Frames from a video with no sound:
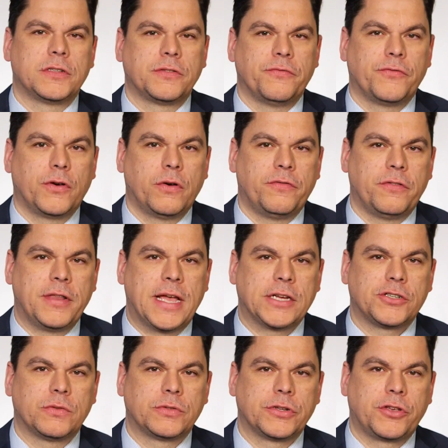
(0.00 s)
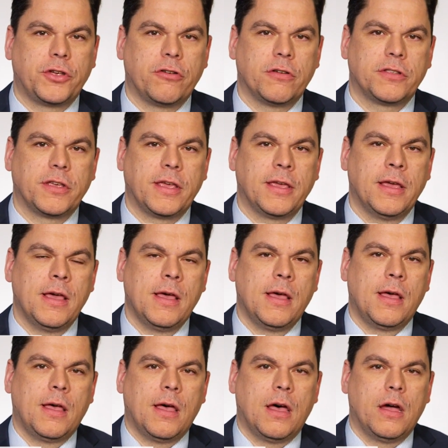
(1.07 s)
that's involved in national security
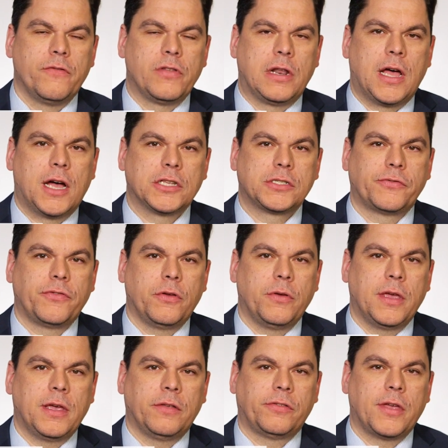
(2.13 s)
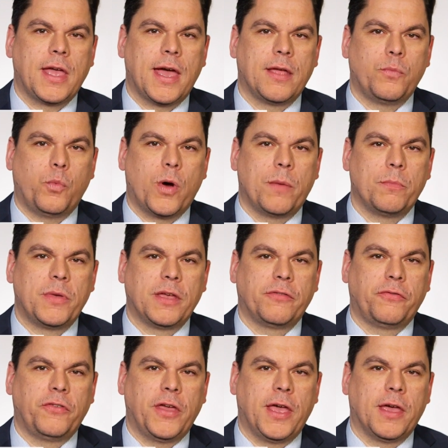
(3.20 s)
over the last few years, they had one big
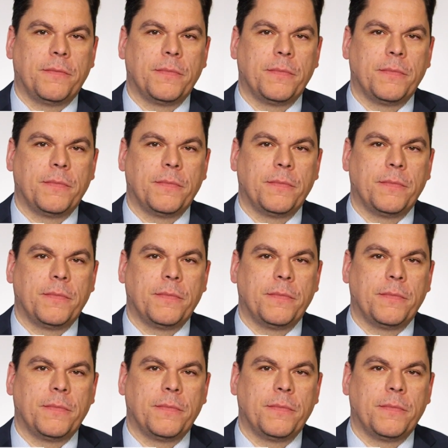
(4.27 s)
fear